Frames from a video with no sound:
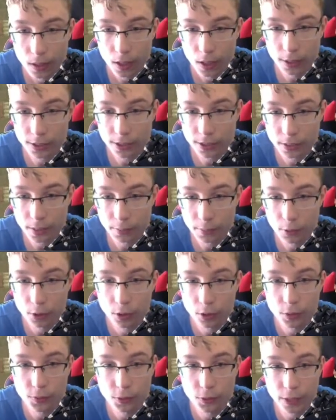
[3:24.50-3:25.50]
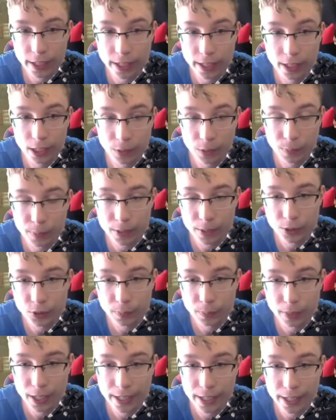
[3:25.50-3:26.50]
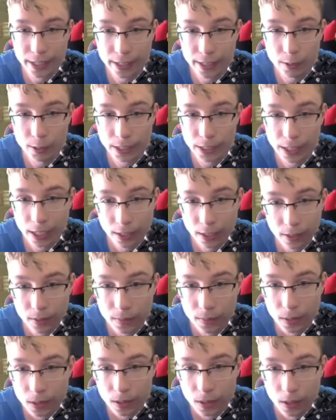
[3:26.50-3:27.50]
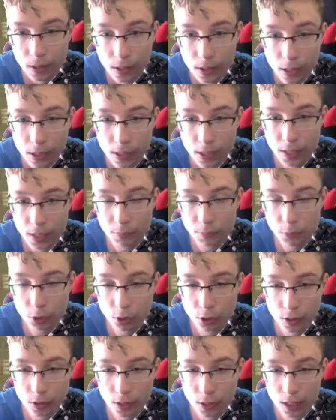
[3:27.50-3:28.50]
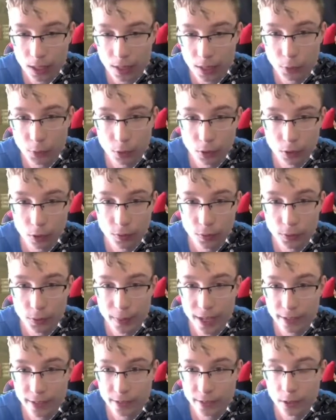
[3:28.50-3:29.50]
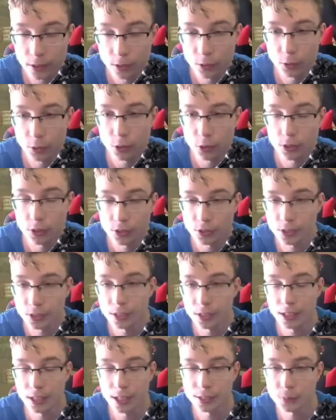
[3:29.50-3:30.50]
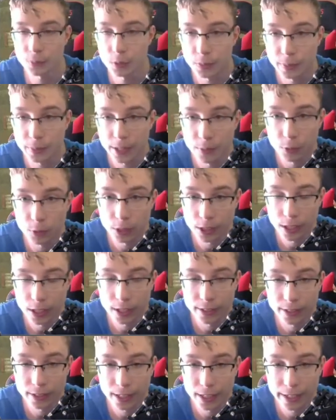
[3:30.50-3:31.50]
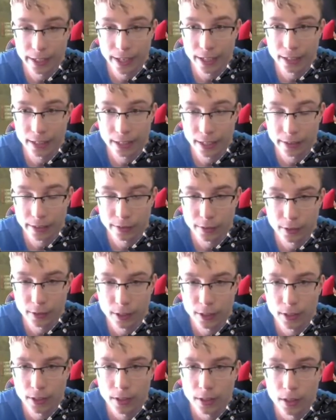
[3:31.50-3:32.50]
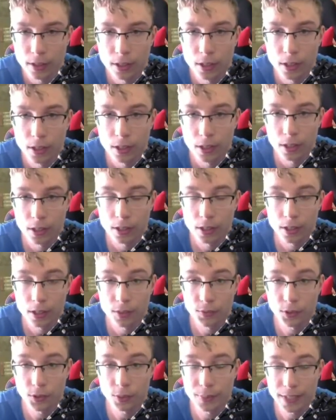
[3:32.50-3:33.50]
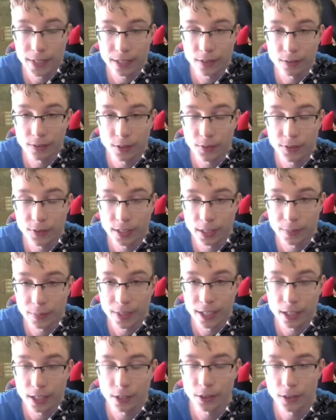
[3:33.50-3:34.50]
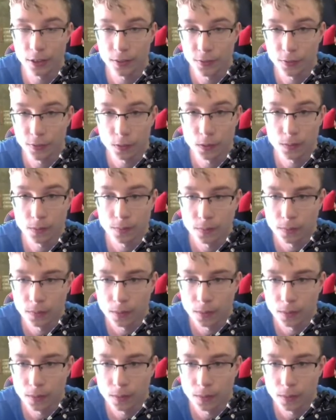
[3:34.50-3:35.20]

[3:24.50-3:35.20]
Okay, so I'm gonna go for the Healing Wish play here again. I'm gonna go for Max Guard. You're gonna see the Ally Switch play work out again next turn. For me, refilling my health to full.